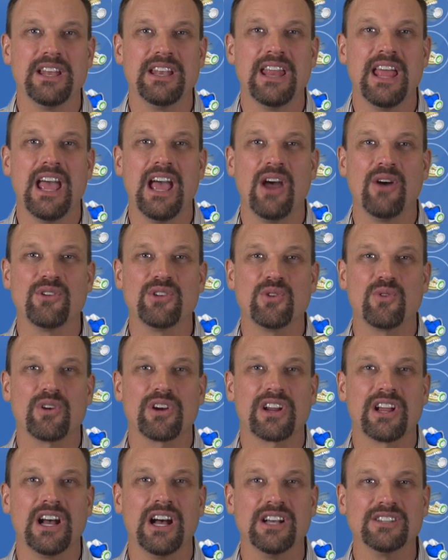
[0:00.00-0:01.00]
and how you
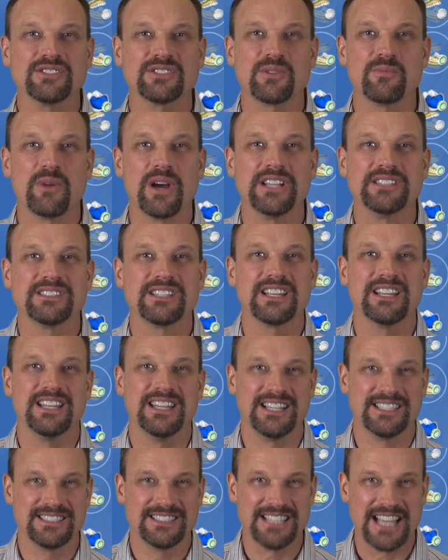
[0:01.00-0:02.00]
are customizing
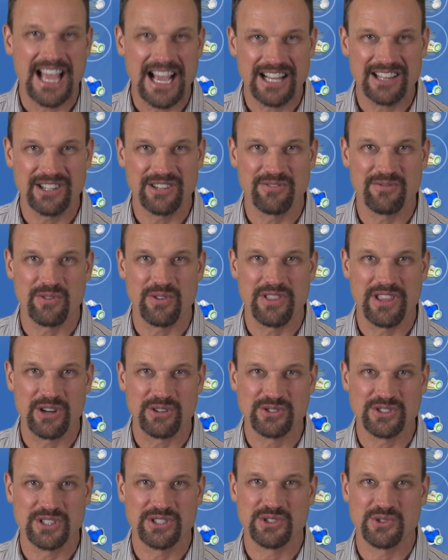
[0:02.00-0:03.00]
it exactly for
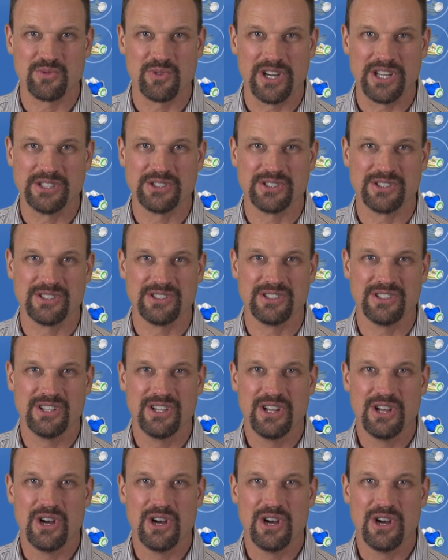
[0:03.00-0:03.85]
their situation.